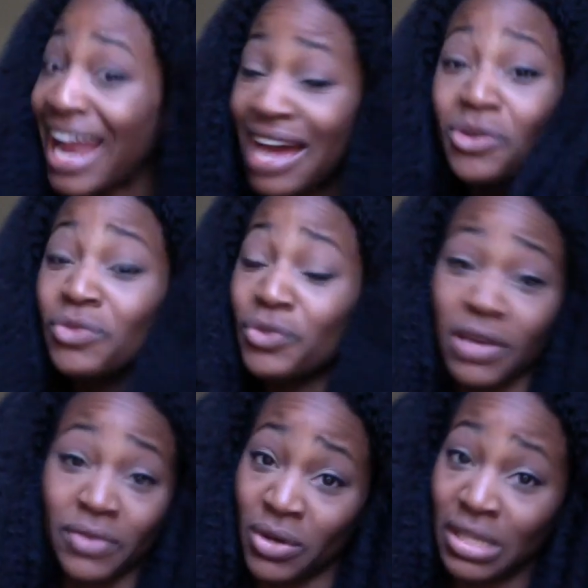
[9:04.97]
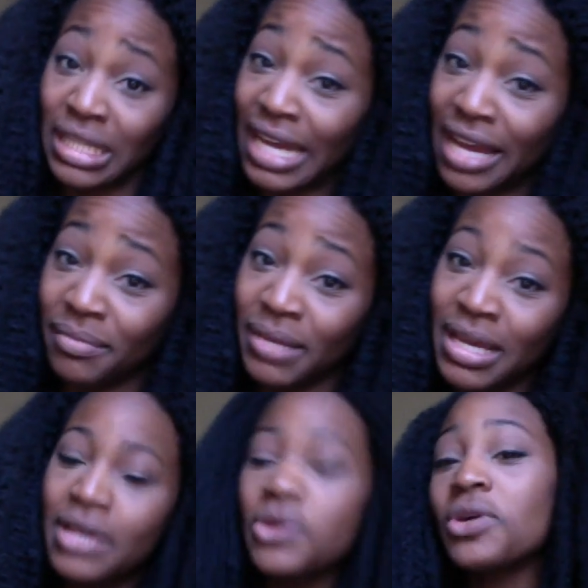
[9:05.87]
I don't know if you've ever heard a lamb.
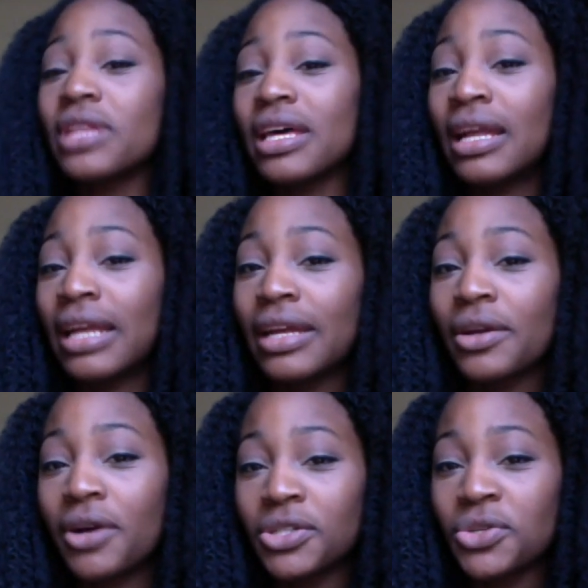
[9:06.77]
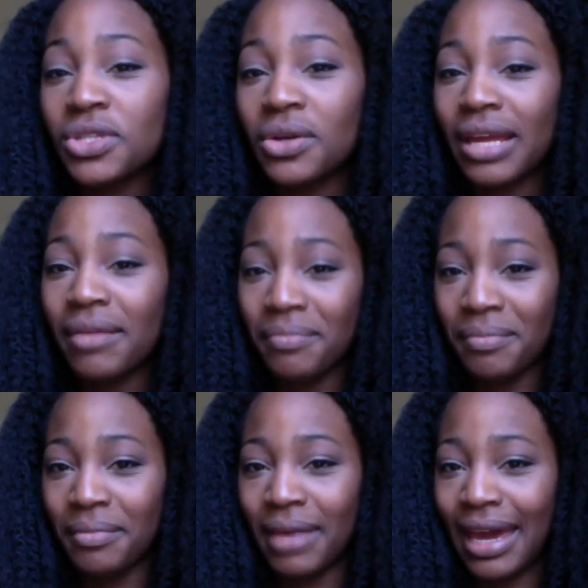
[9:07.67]
You know, that, like in cartoons, they're like,
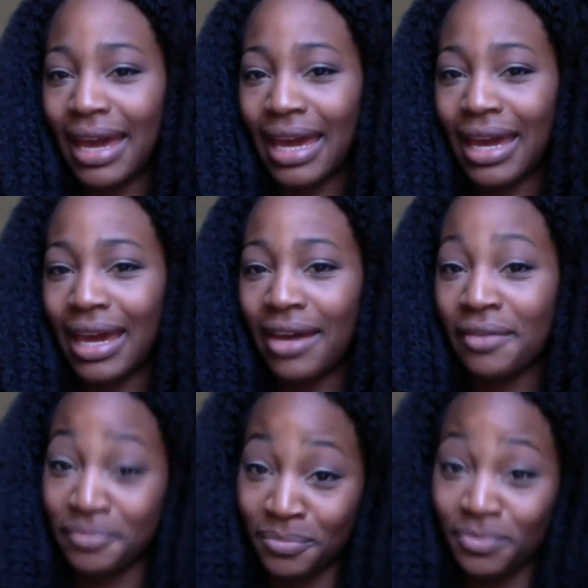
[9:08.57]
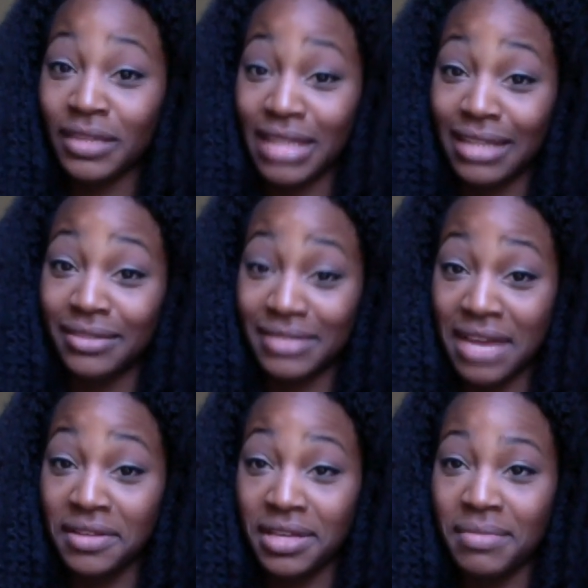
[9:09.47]
meh, that little
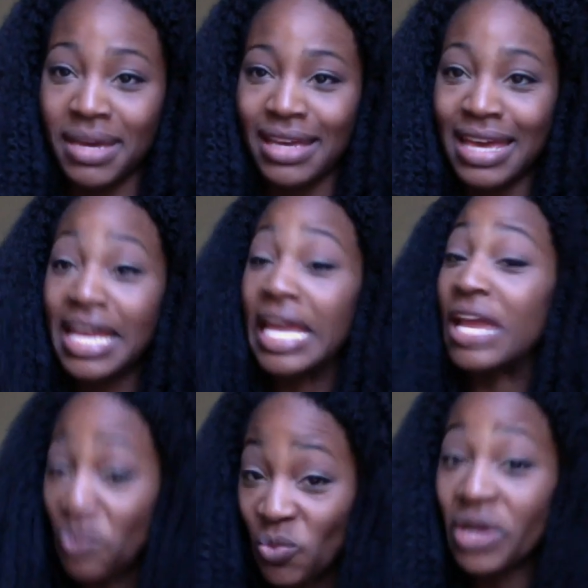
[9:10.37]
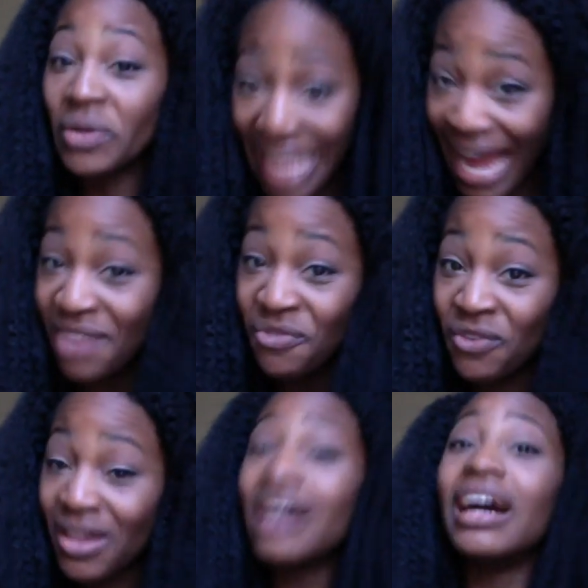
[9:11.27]
sound that they make. In real life,
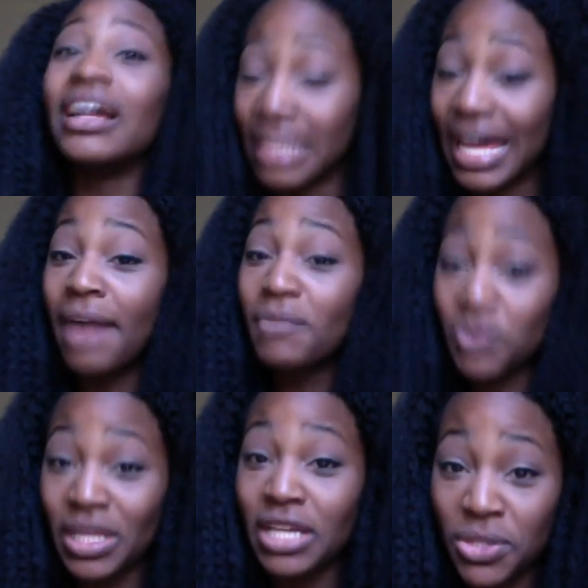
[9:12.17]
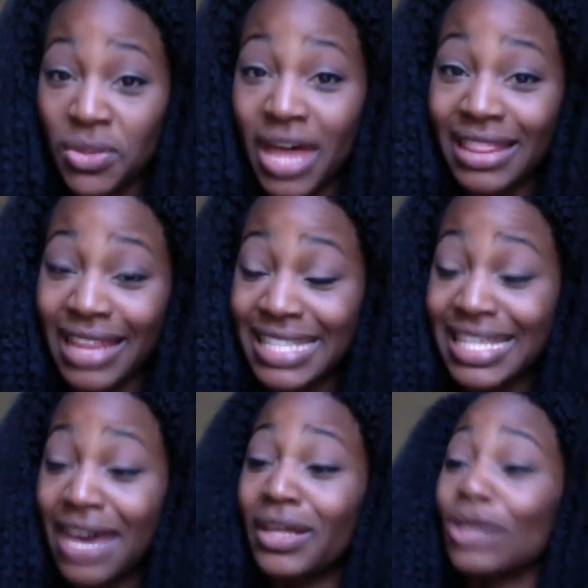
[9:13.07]
lambs, when they do that, they
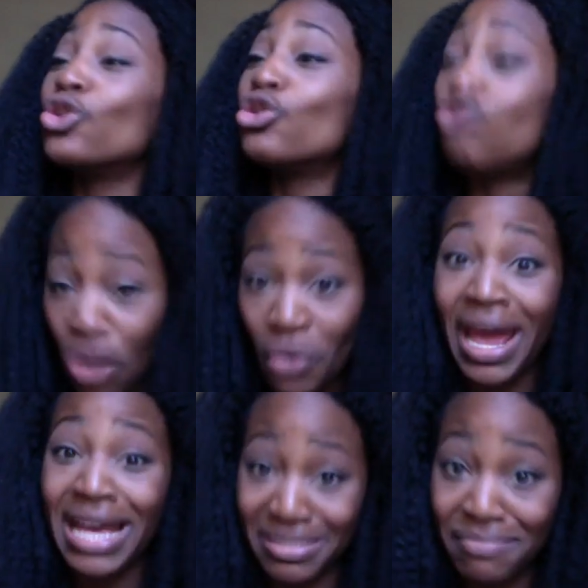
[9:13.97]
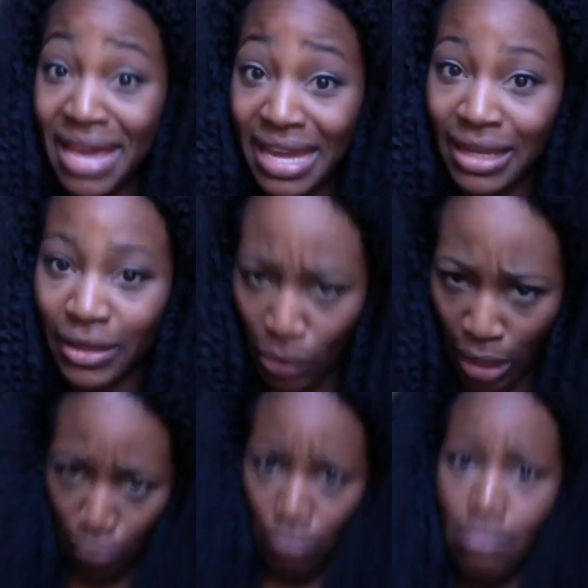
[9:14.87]
sound like grown-ass men. Like, they're
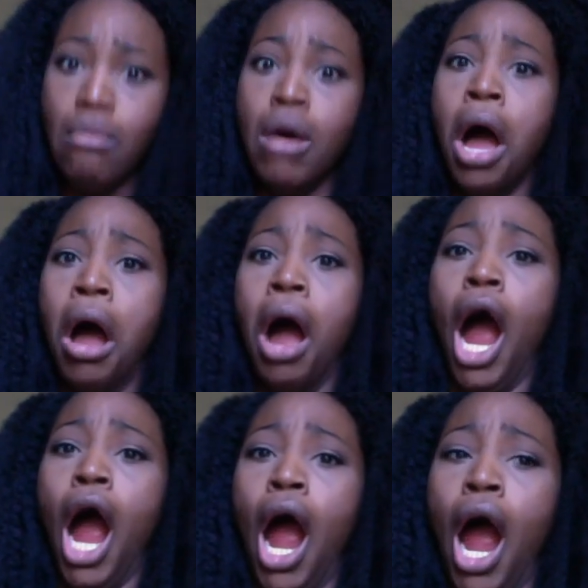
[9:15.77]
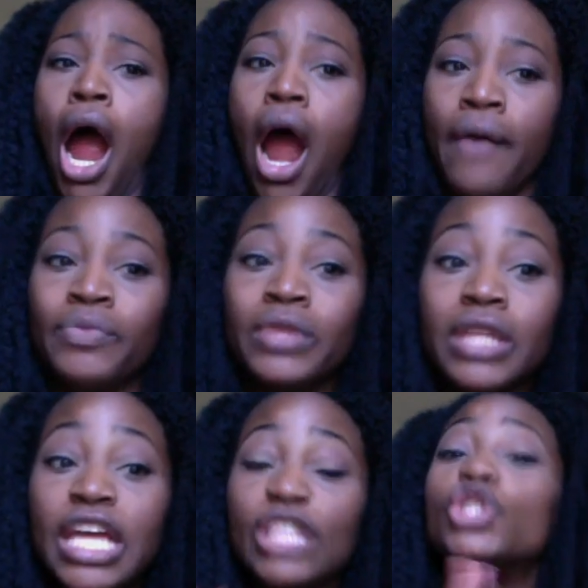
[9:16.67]
like, meh.
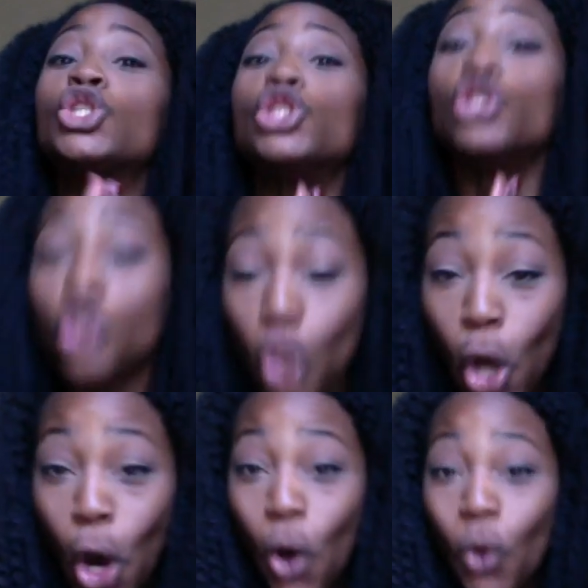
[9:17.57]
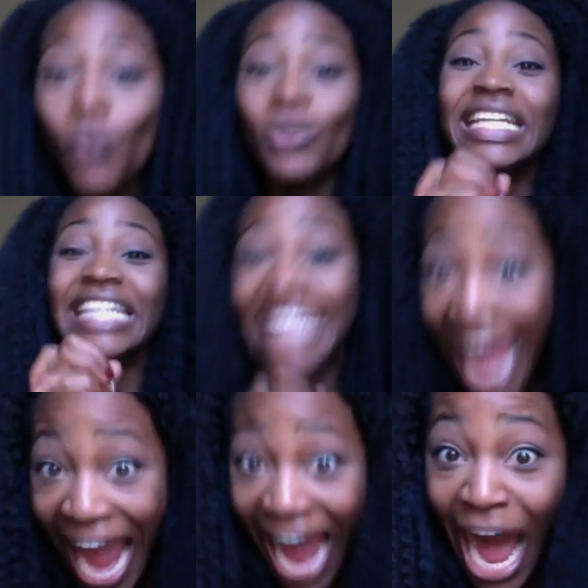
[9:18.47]
It's so
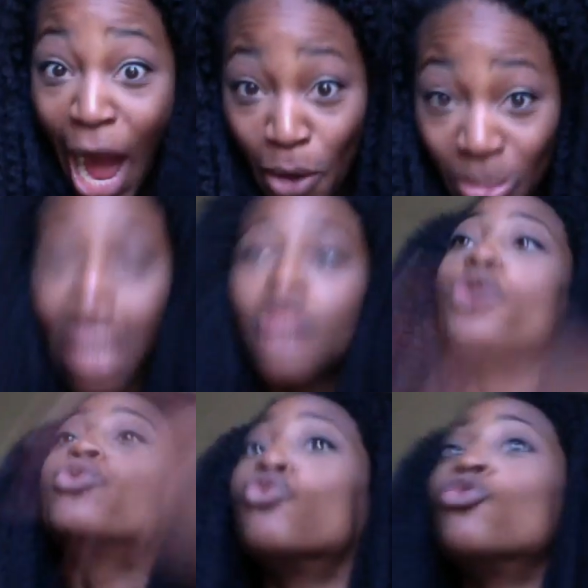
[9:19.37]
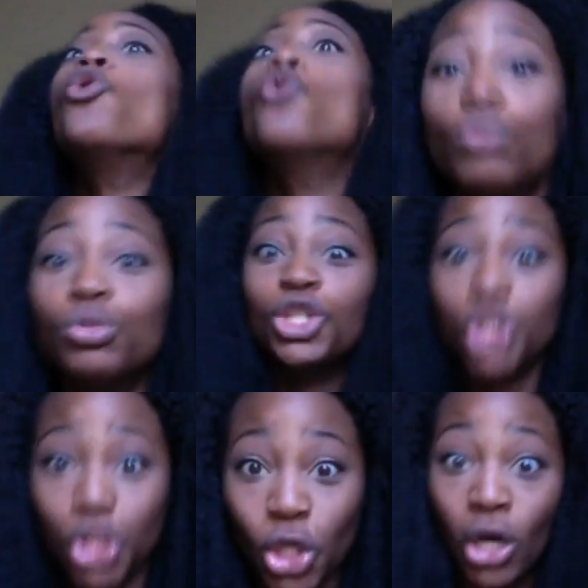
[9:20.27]
loud. Like, the room
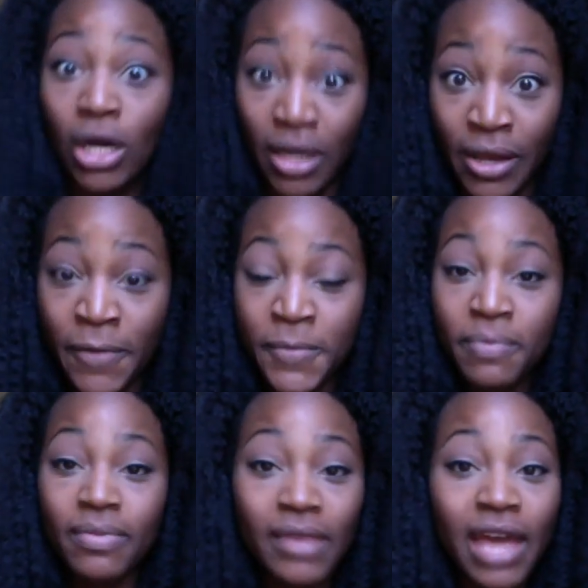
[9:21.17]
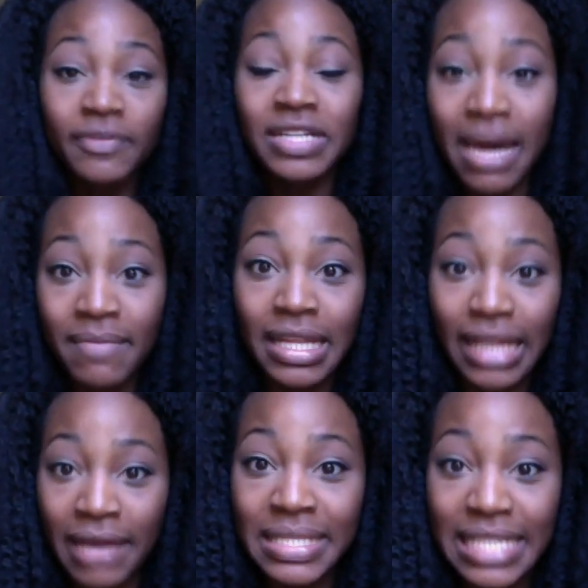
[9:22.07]
shook every time the
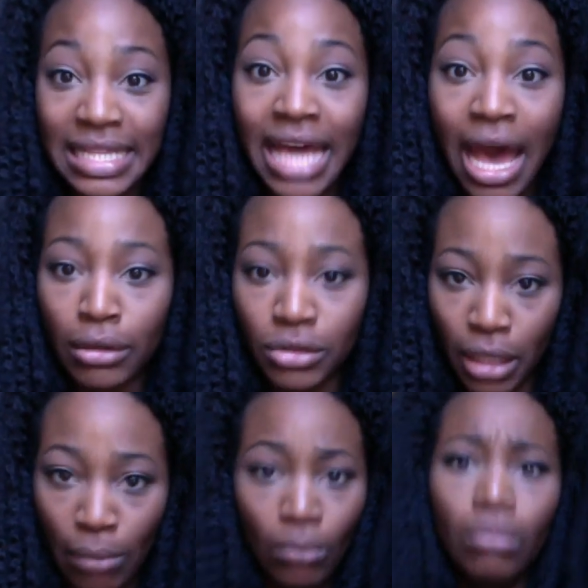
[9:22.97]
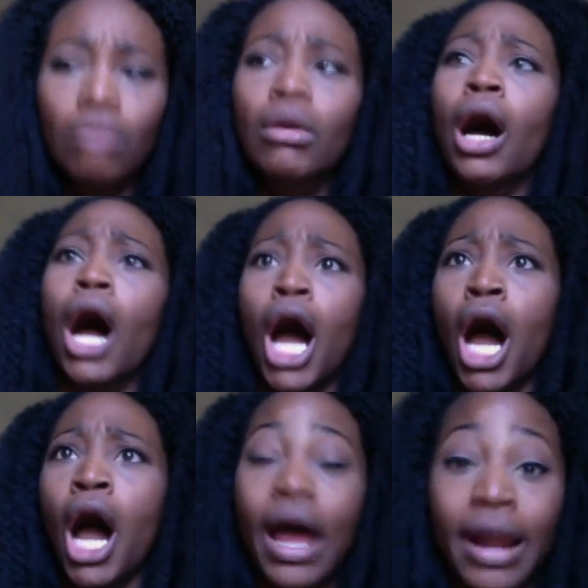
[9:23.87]
lamb did that. It was like,
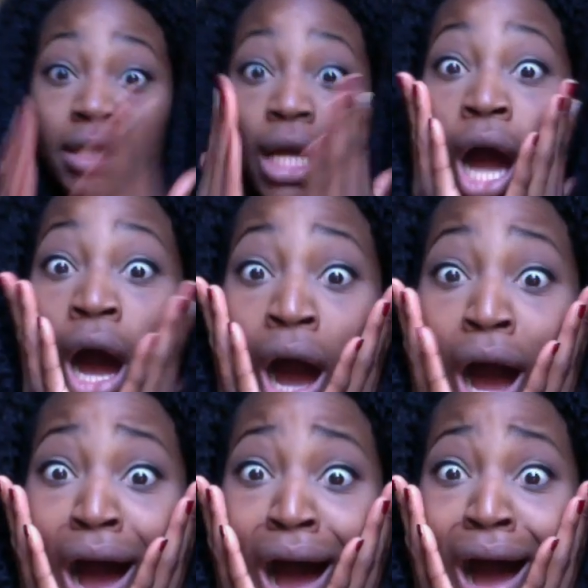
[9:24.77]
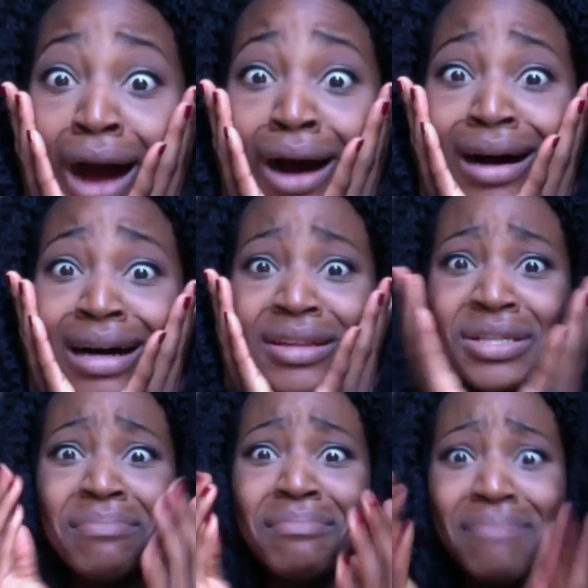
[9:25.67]
meh. And I was like, oh,
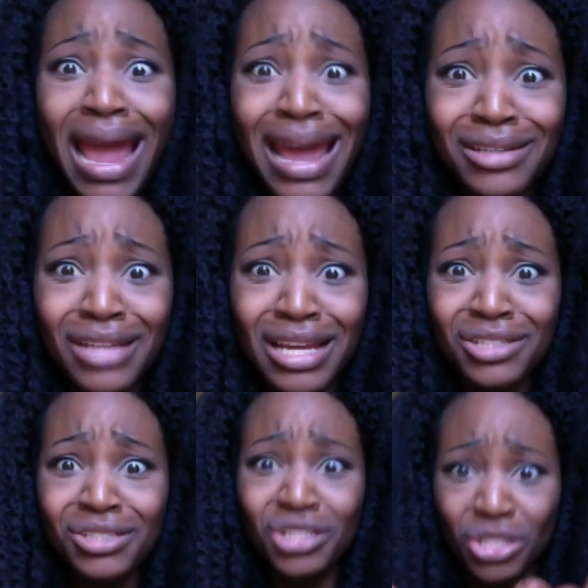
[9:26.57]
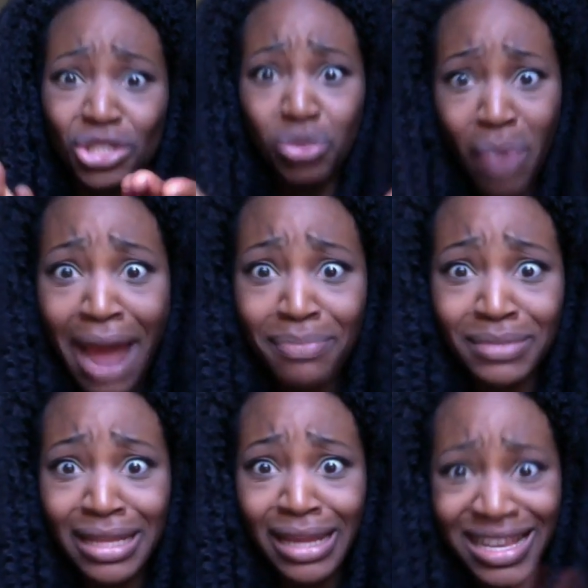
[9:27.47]
there's a man just trapped
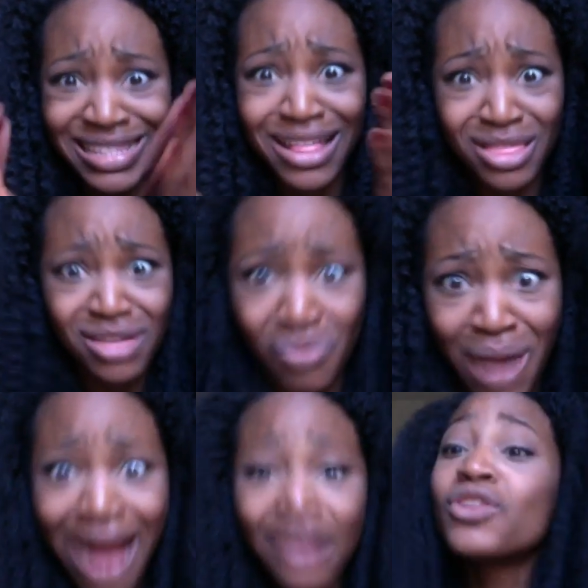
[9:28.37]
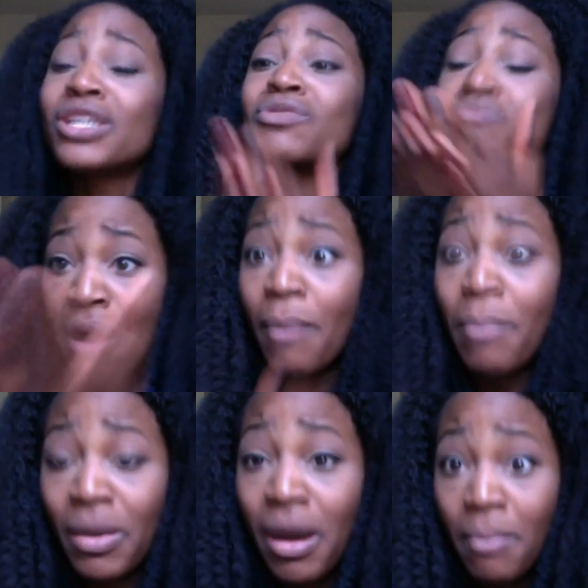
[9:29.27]
in it. Is that The Rock? There's
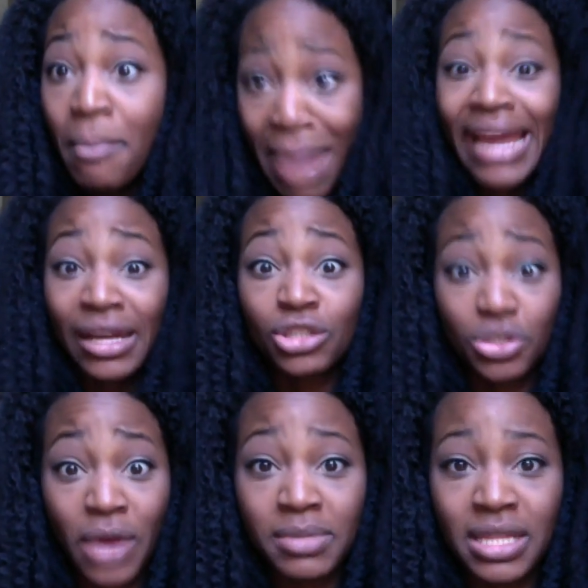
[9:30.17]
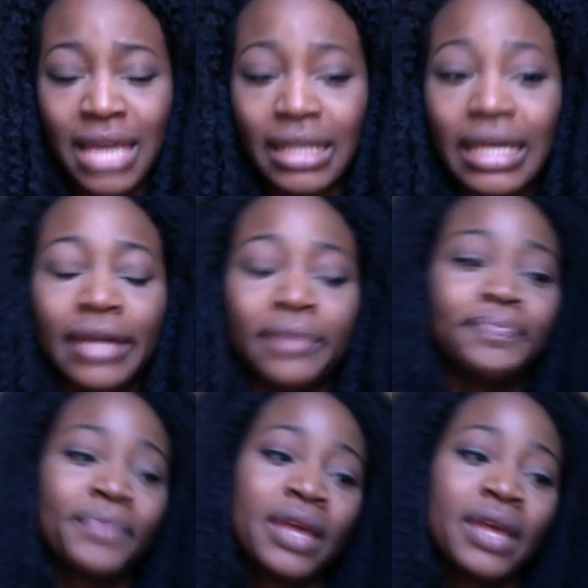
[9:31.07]
a man trapped in that lamb.